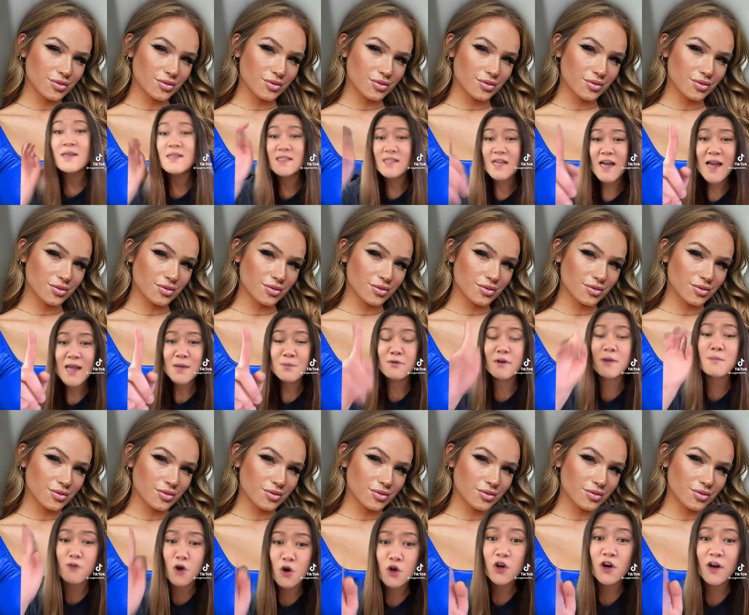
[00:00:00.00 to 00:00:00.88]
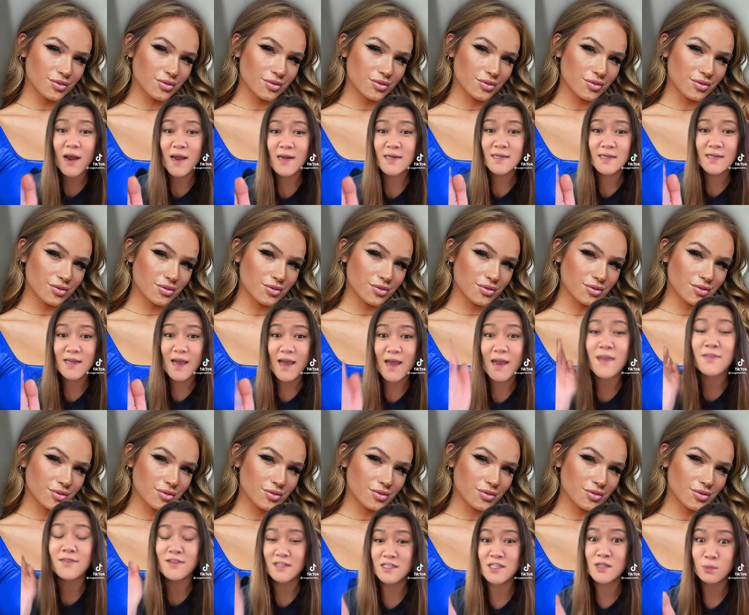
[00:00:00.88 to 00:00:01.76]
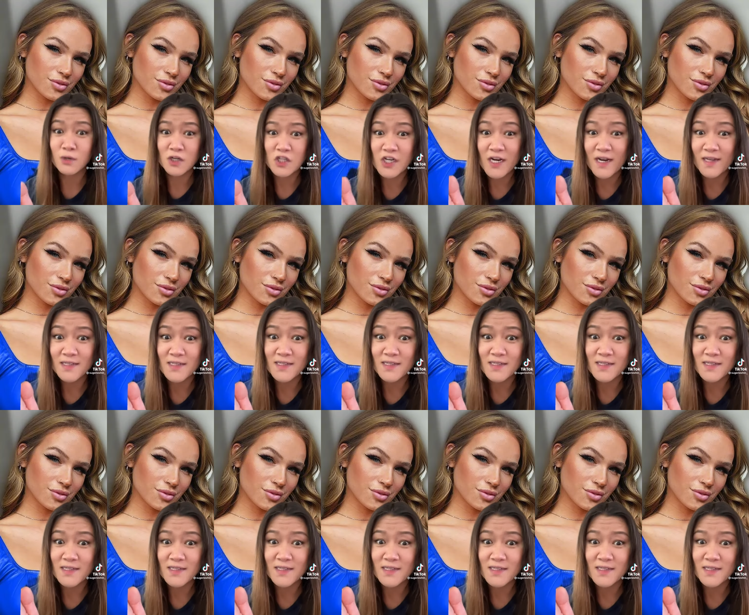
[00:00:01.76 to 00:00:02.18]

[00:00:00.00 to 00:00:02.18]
Speaker 1: Skybri broke her NDA, and this is what she had to